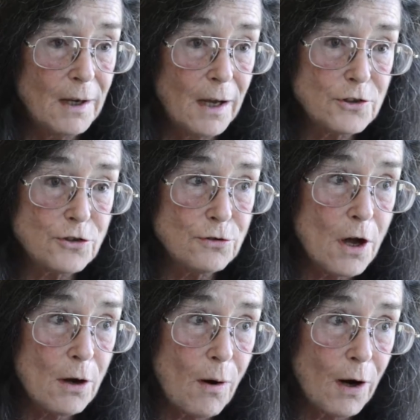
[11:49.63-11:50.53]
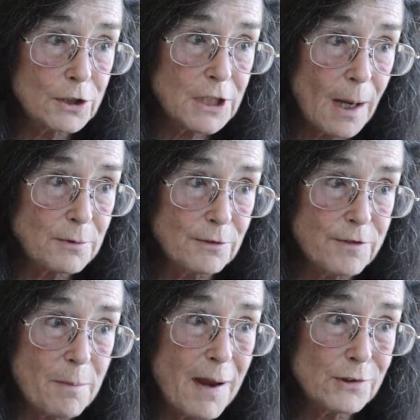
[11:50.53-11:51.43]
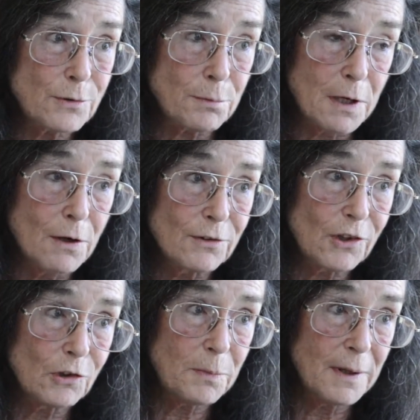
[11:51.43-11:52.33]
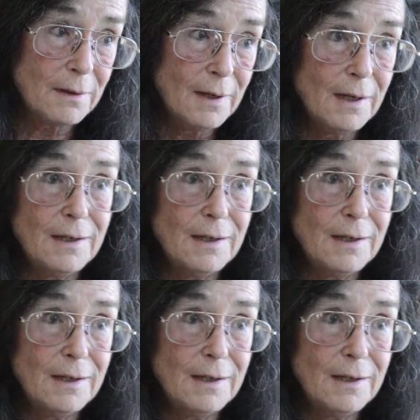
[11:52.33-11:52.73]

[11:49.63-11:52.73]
As you know, our chapter for the past 3 years has been